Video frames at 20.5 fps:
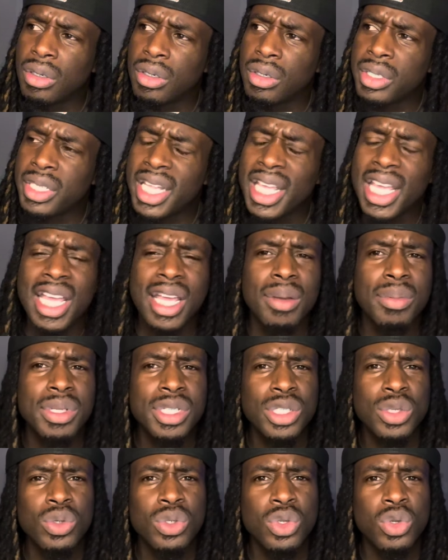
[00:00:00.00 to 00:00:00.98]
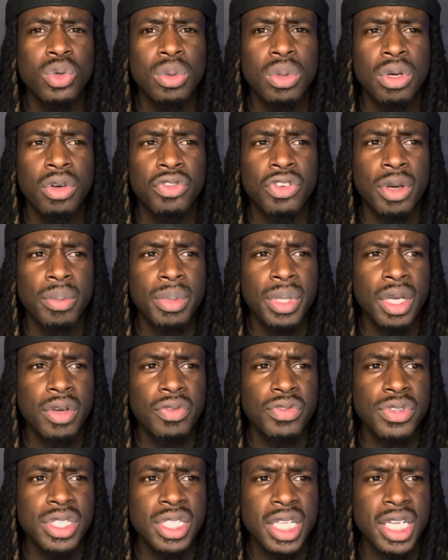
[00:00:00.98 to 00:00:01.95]
Damn, is YouTube gonna fuck me up
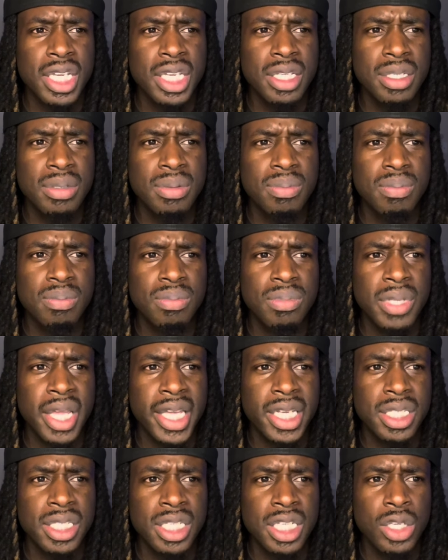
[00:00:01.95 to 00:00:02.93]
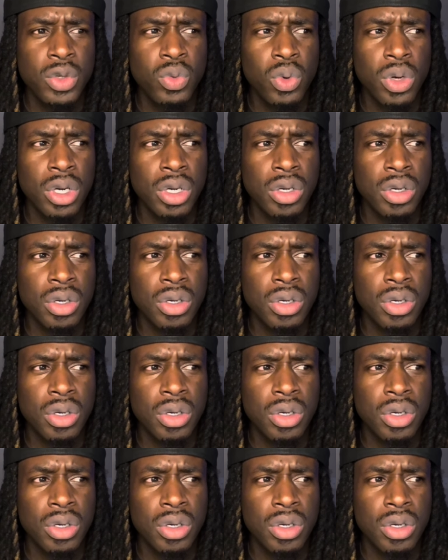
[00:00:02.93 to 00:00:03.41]
for saying that T word?